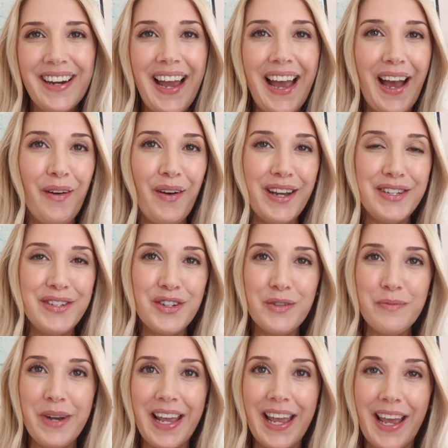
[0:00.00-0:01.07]
how I
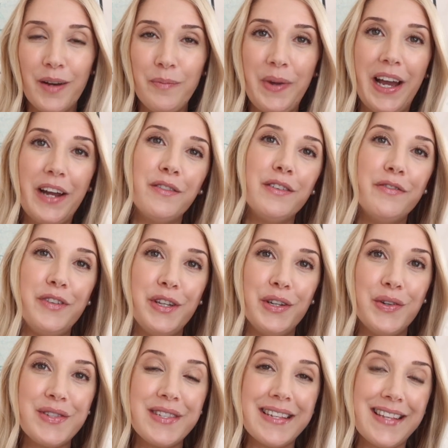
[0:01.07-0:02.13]
do my handbag reviews